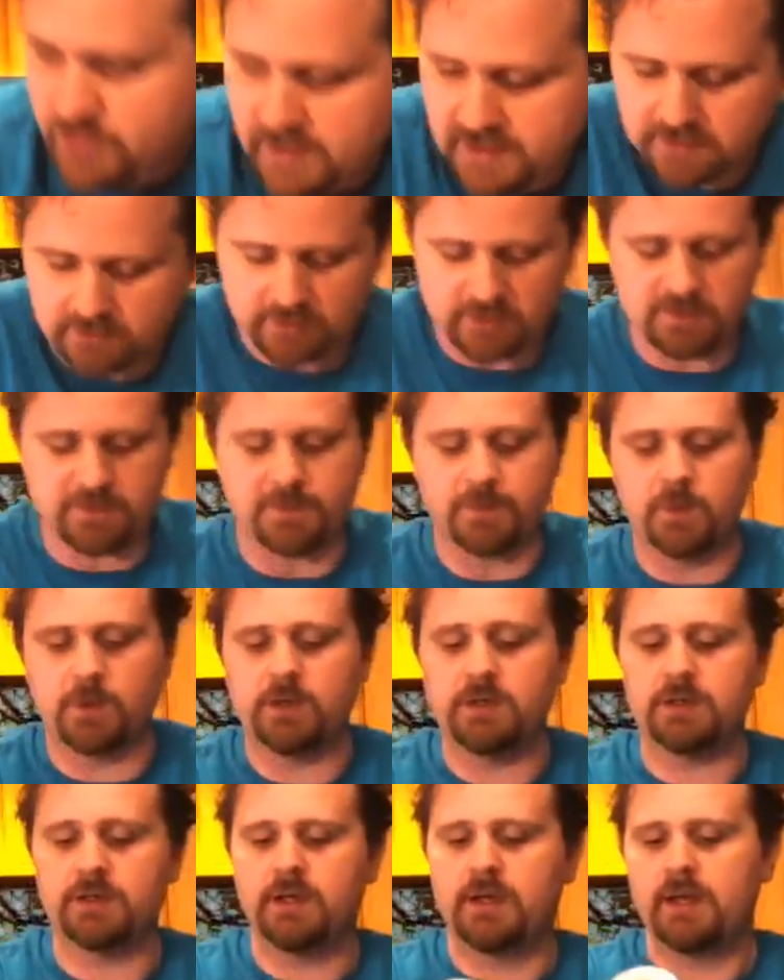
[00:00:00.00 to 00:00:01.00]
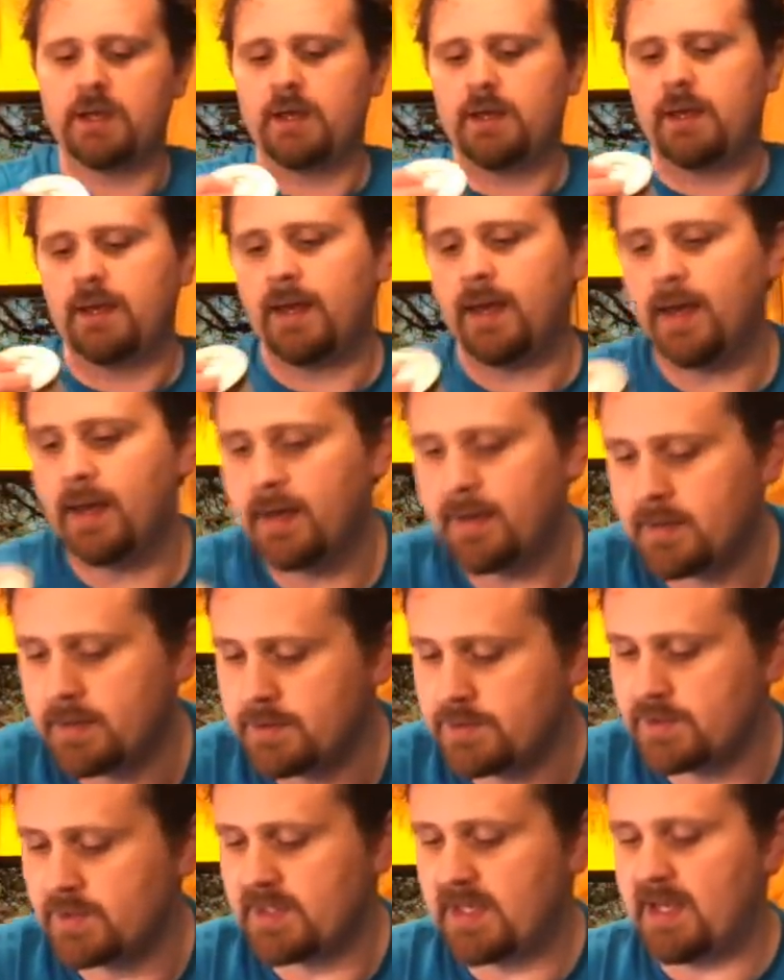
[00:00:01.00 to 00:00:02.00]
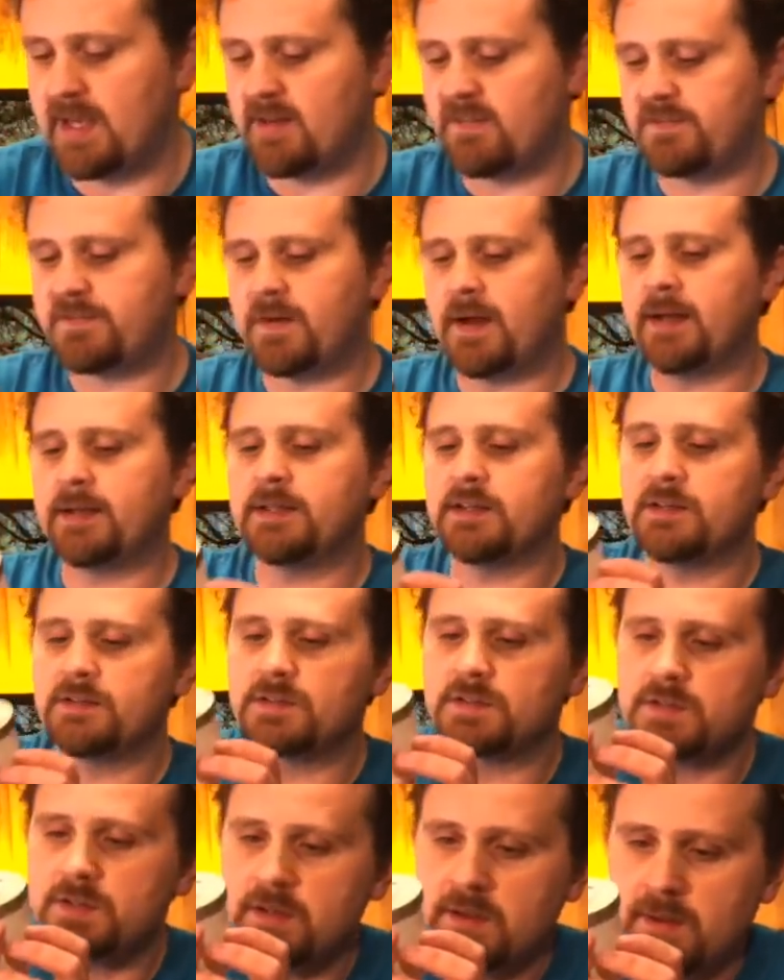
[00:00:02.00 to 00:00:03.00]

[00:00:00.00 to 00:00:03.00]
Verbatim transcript: to look for it and you can't find it.